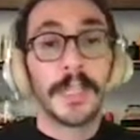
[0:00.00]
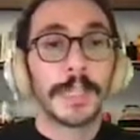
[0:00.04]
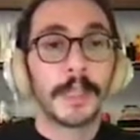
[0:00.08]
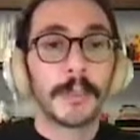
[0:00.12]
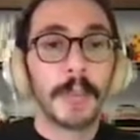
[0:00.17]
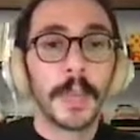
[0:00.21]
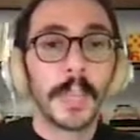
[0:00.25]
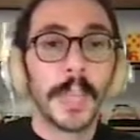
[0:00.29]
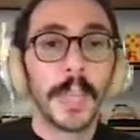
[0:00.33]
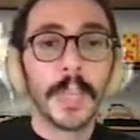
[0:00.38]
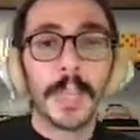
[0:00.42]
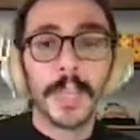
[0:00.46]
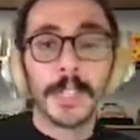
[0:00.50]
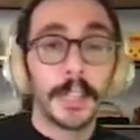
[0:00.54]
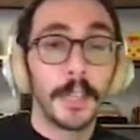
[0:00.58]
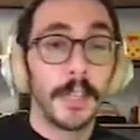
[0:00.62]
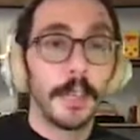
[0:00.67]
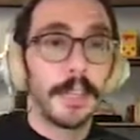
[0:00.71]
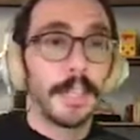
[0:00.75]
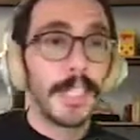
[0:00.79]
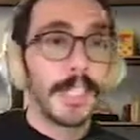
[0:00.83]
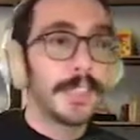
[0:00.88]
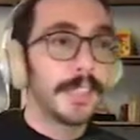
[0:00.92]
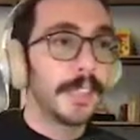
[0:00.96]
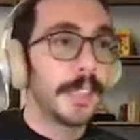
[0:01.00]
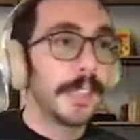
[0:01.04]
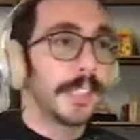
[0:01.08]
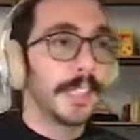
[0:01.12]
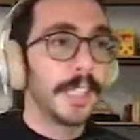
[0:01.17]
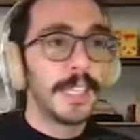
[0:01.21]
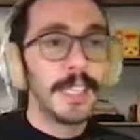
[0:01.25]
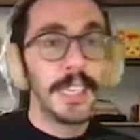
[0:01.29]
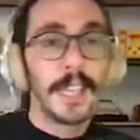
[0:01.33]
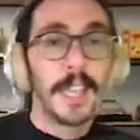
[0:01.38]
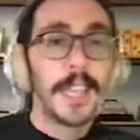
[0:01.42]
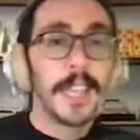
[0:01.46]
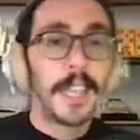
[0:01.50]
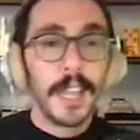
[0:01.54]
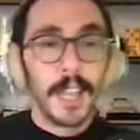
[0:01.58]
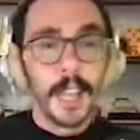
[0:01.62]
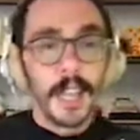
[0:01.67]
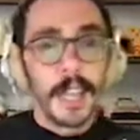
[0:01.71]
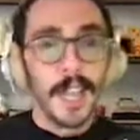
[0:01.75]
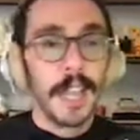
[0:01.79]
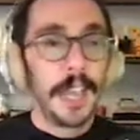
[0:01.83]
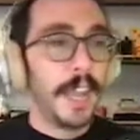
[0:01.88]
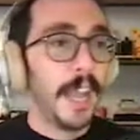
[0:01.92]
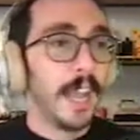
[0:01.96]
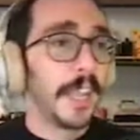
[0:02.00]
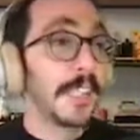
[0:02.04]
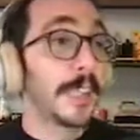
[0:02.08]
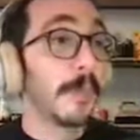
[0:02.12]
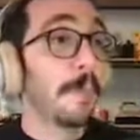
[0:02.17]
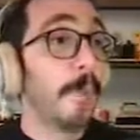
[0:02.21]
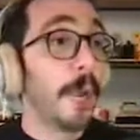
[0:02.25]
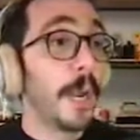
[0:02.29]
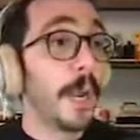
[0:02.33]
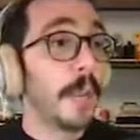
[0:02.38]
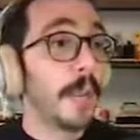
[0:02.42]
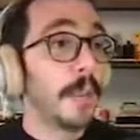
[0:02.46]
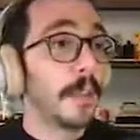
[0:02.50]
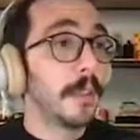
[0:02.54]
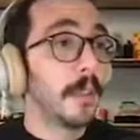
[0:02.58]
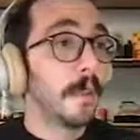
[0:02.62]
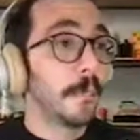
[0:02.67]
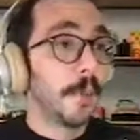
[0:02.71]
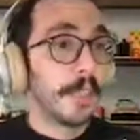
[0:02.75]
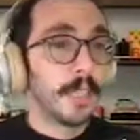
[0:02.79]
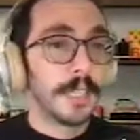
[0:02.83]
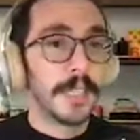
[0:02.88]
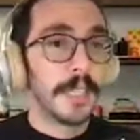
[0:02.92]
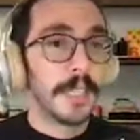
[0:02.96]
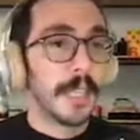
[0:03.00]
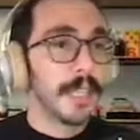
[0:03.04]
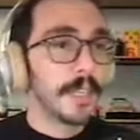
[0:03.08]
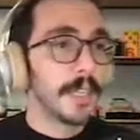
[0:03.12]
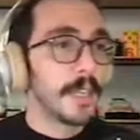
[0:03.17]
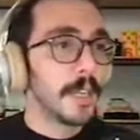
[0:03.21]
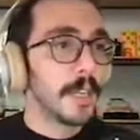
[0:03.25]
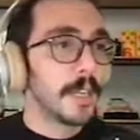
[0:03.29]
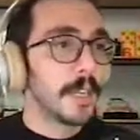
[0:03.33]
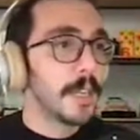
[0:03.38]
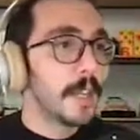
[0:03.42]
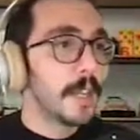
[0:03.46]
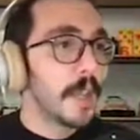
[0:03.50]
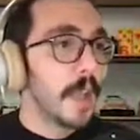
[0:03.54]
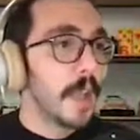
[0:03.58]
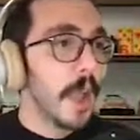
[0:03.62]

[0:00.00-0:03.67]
We can consider this as a break in the presentation.